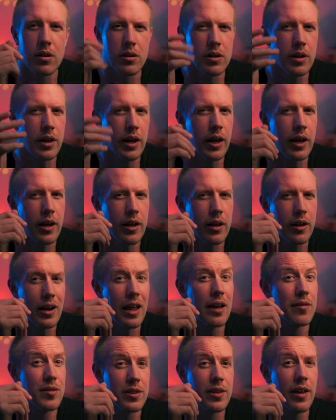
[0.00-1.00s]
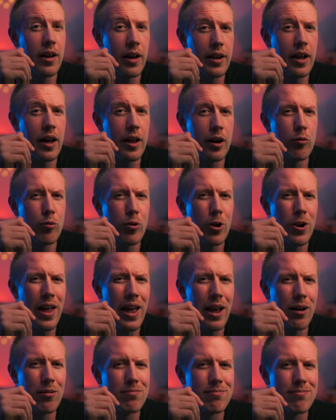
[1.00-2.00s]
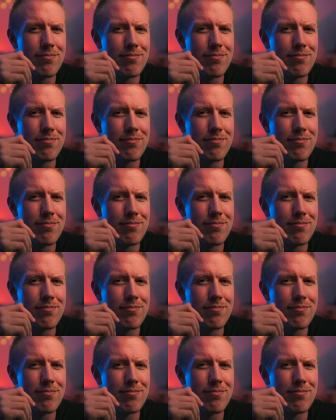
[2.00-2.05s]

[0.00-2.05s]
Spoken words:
Yeah, and after that I kind of run out.